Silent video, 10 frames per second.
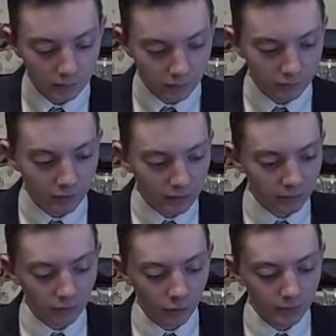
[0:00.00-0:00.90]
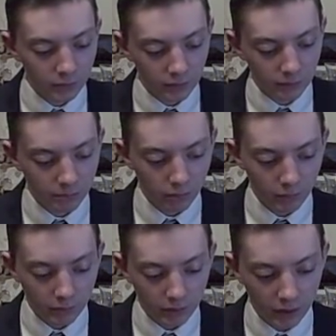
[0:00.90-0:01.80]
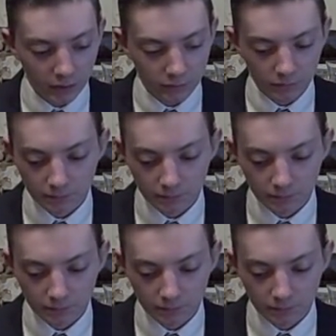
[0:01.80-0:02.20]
Let's crack this open and let's pour it on out.